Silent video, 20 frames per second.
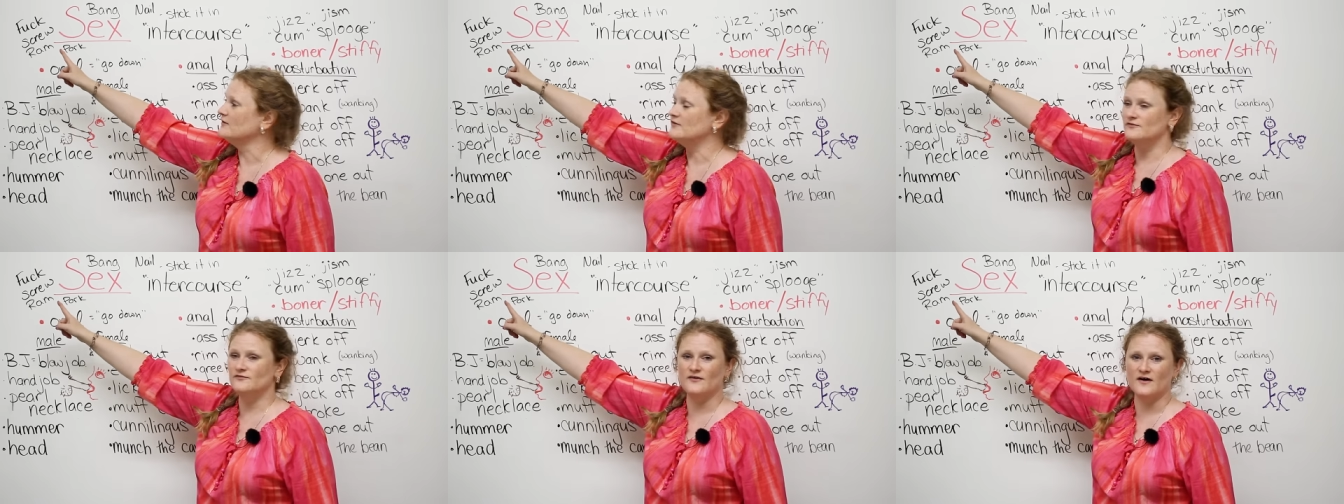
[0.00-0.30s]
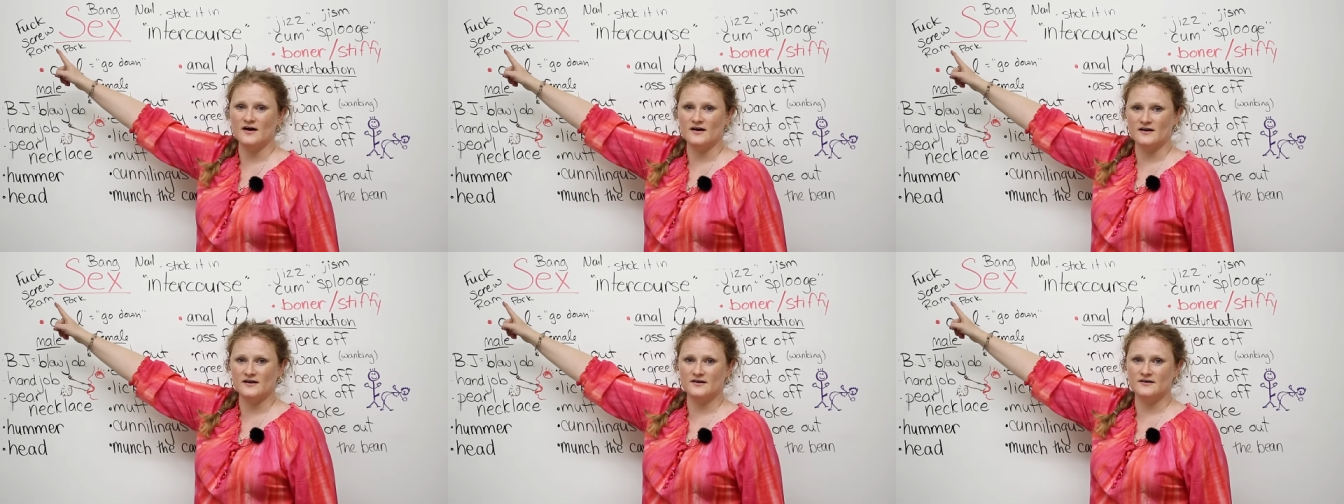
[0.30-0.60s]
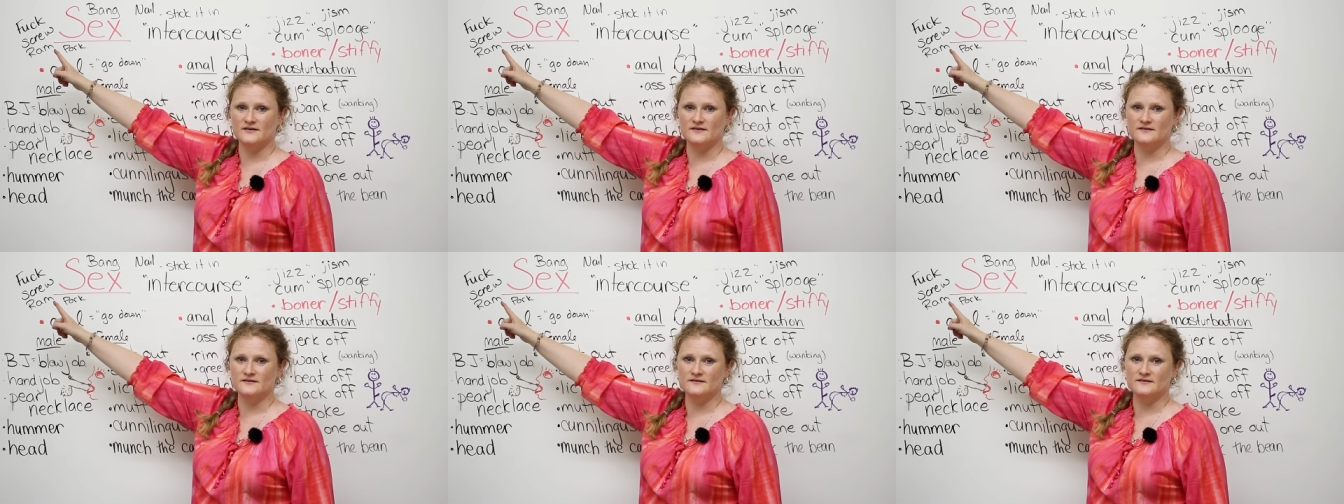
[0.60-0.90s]
Fuck,
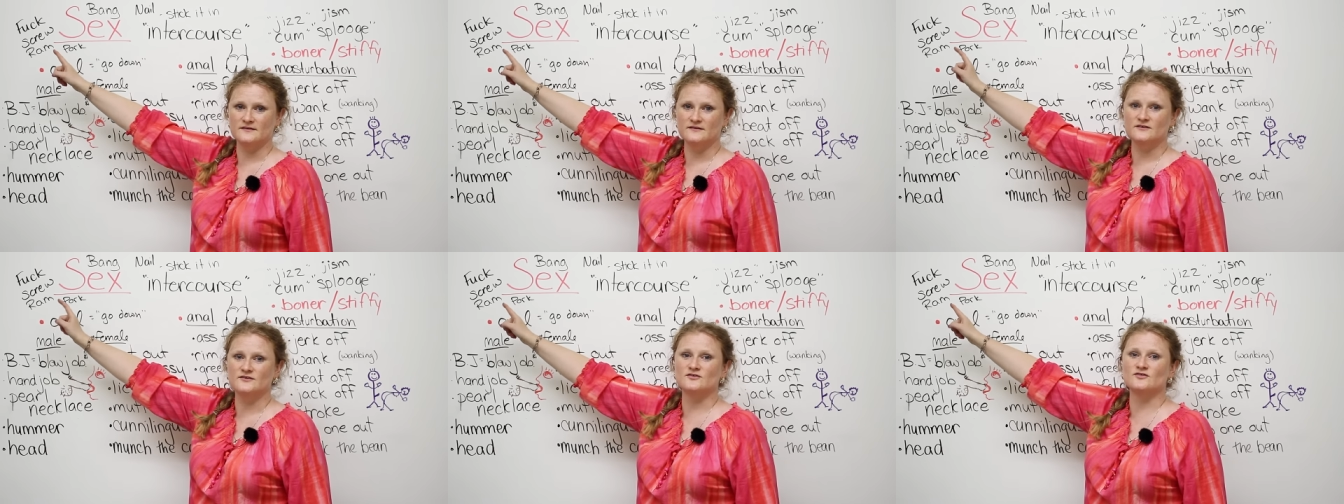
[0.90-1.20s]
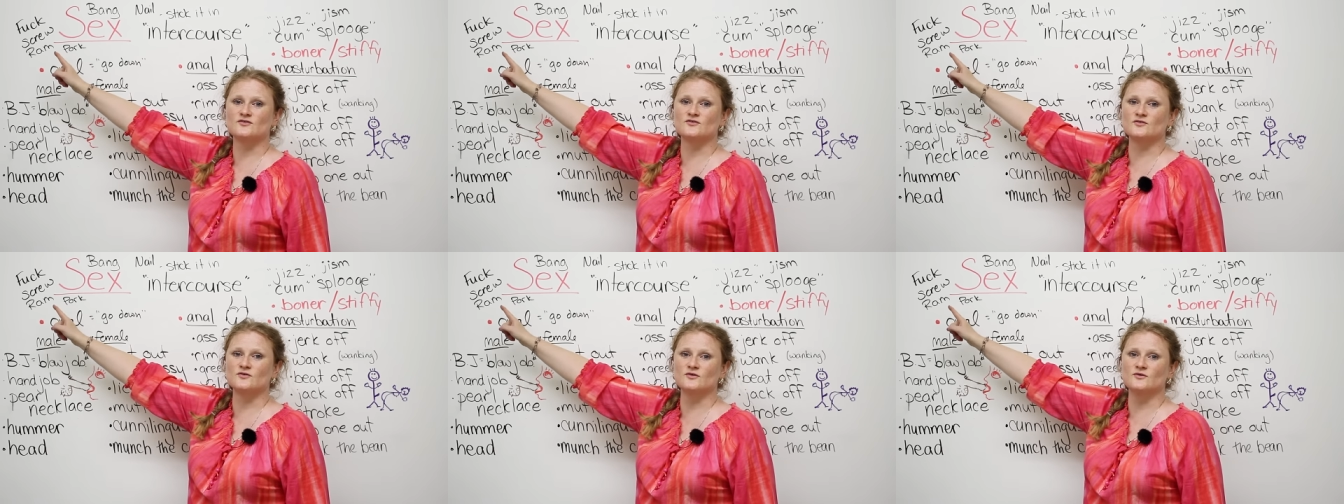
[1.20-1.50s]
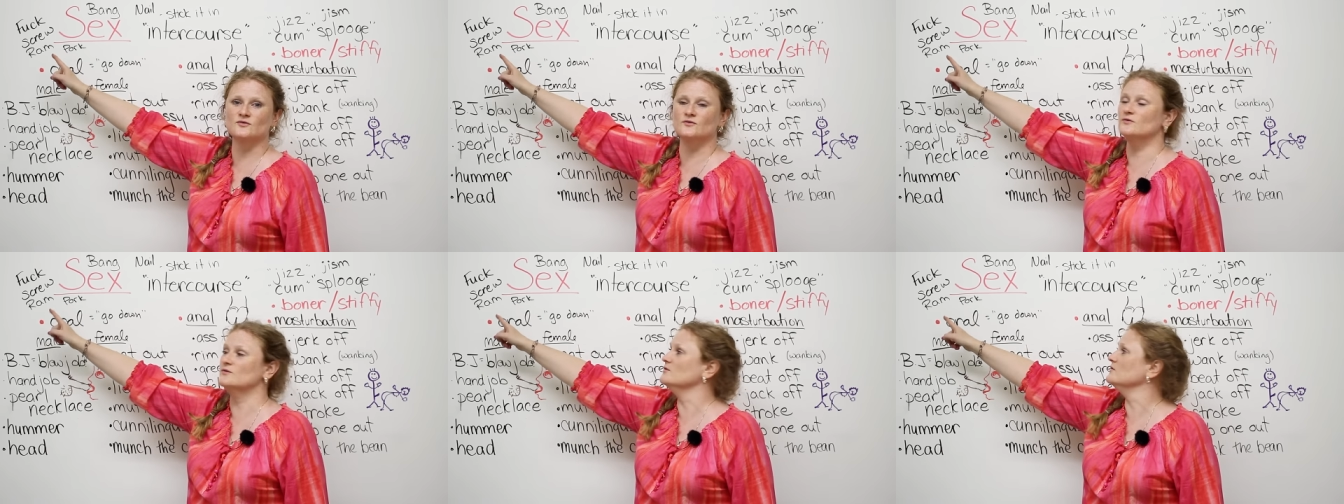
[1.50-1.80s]

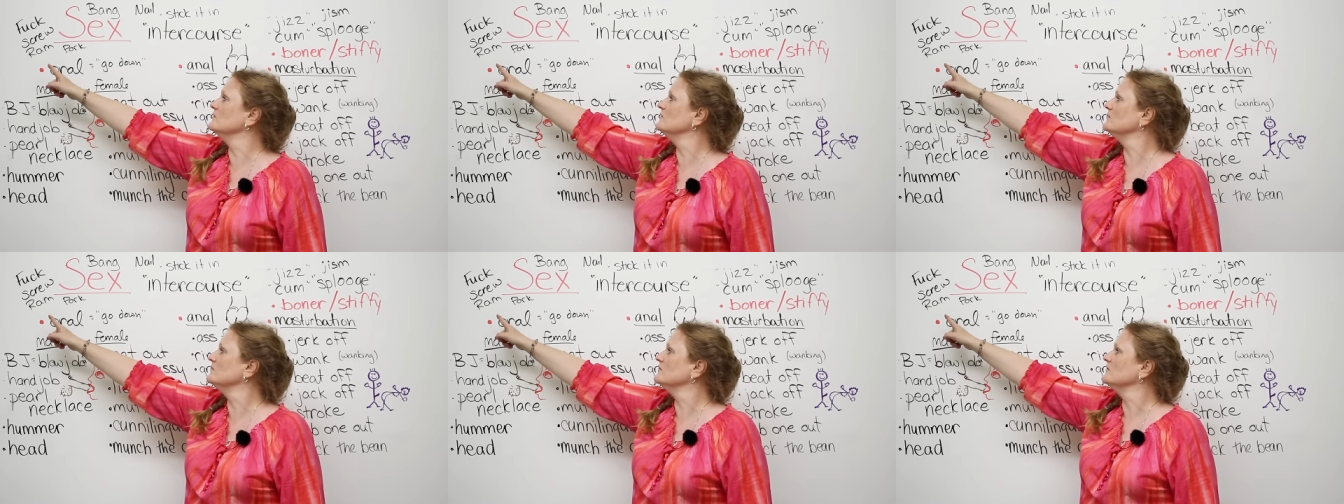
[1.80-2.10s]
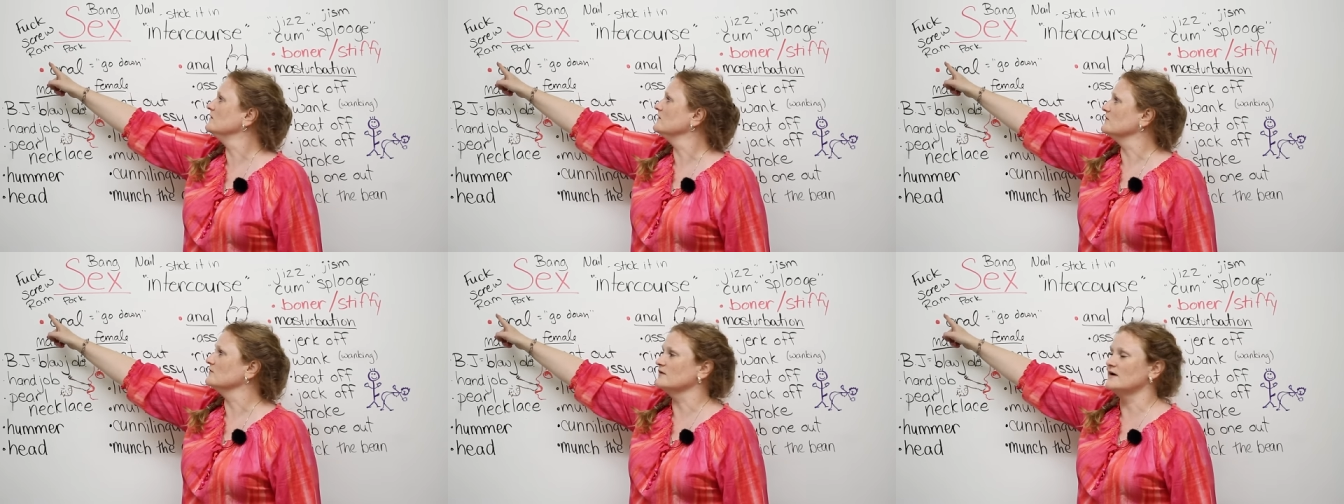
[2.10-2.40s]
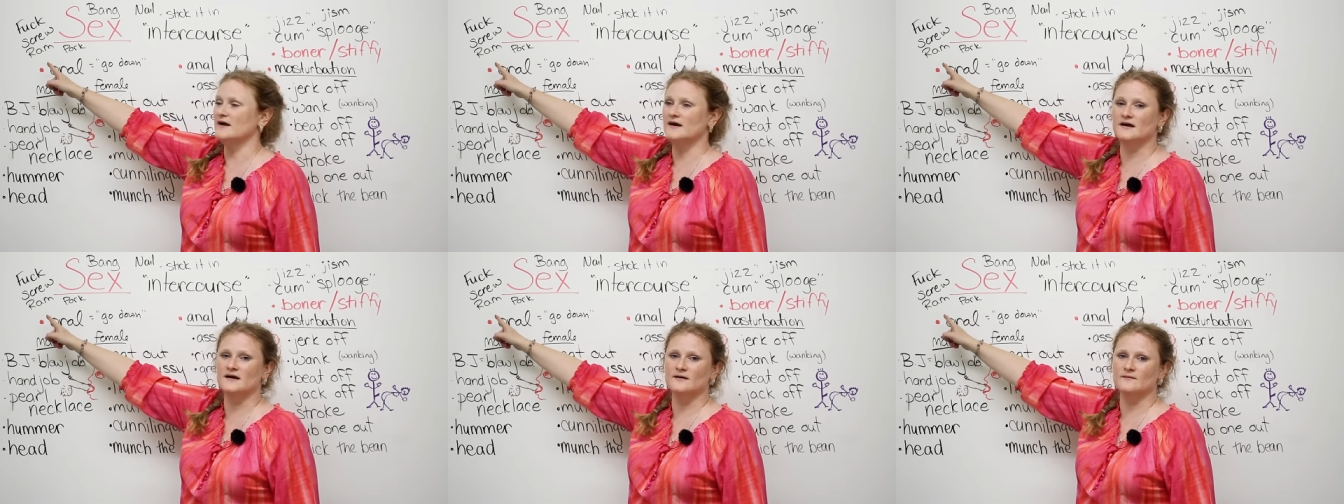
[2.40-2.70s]
screw,
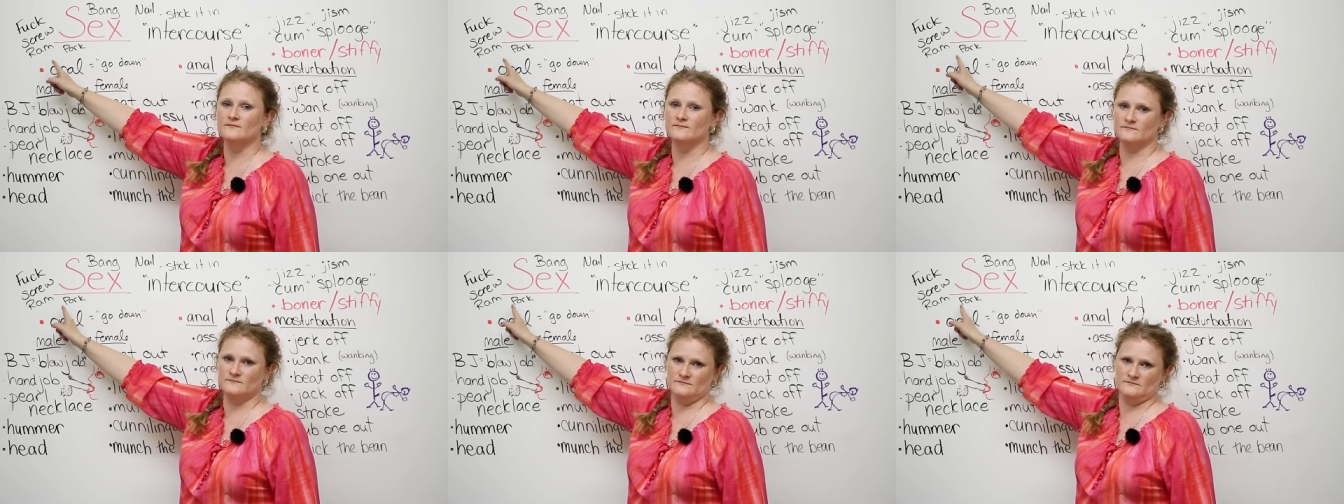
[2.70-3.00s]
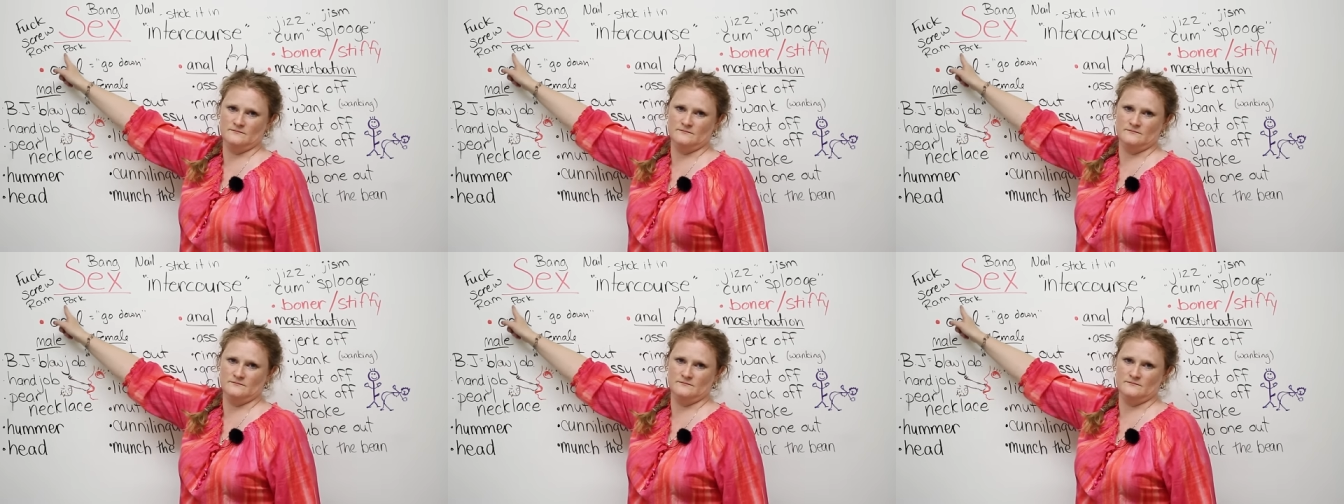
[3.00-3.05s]
ram,